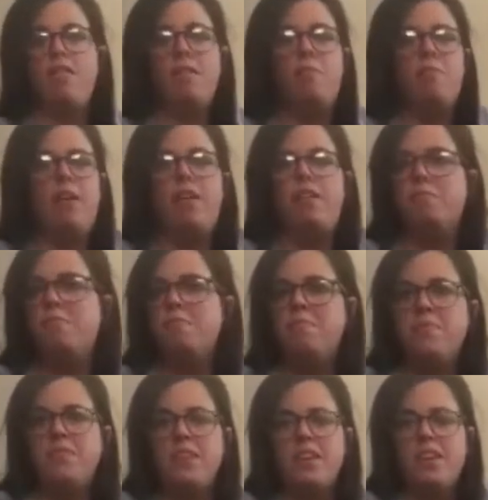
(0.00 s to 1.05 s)
but
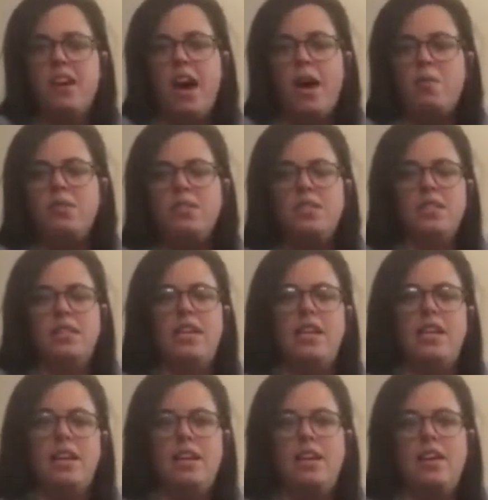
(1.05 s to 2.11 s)
I would delete
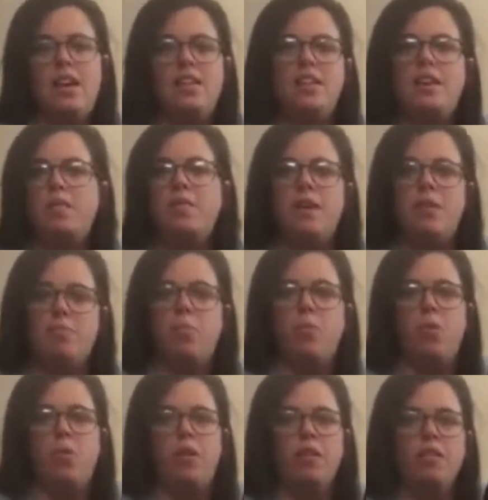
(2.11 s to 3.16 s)
it and then I would get
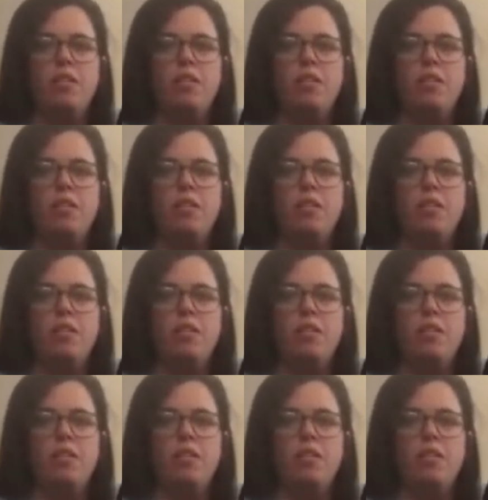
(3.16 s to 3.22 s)
bored.